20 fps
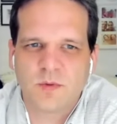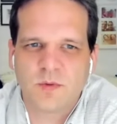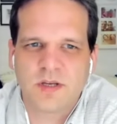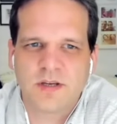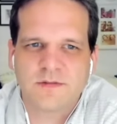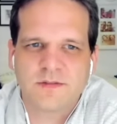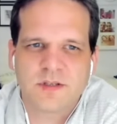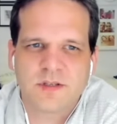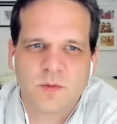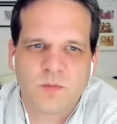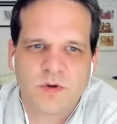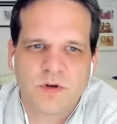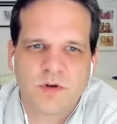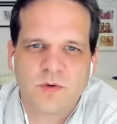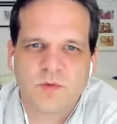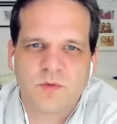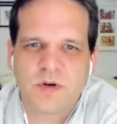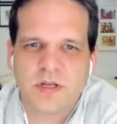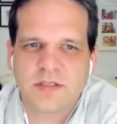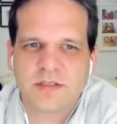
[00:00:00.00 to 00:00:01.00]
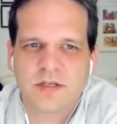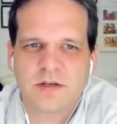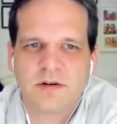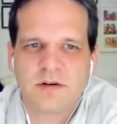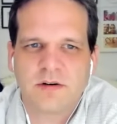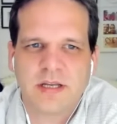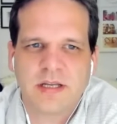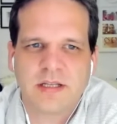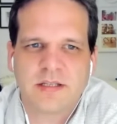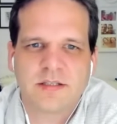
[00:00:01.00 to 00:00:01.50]
We have someone who runs our
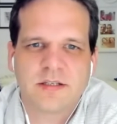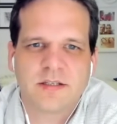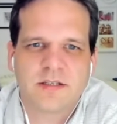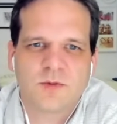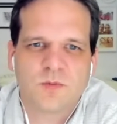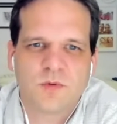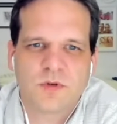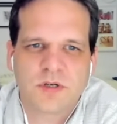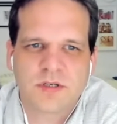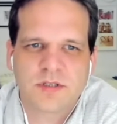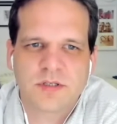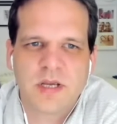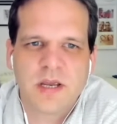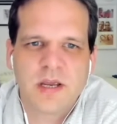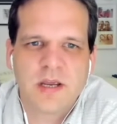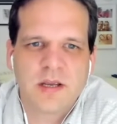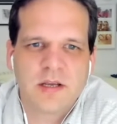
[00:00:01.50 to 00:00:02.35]
ads and this works